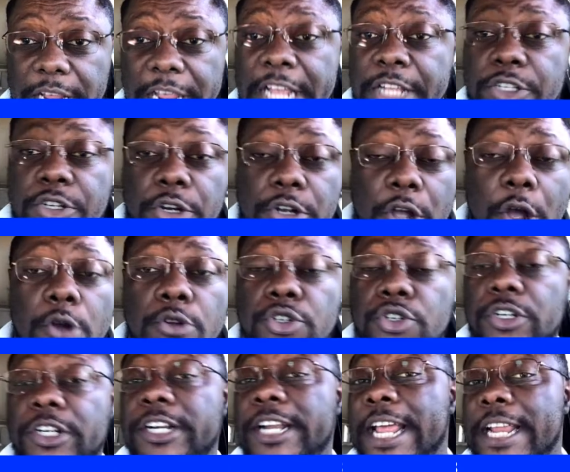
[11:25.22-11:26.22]

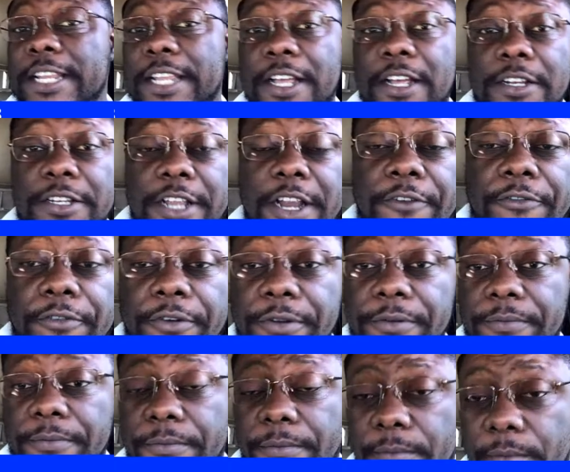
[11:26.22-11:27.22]
Interculturally, they deal
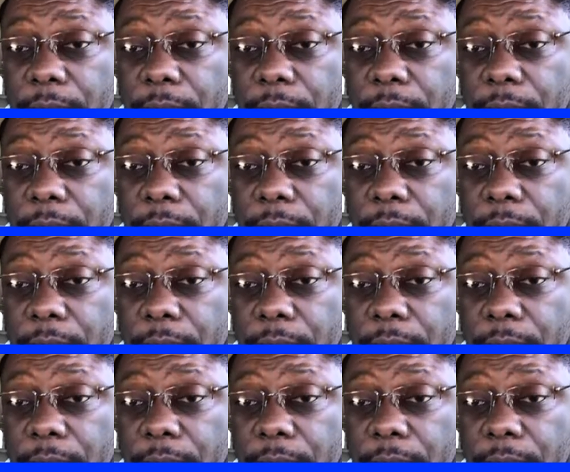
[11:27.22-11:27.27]
differently.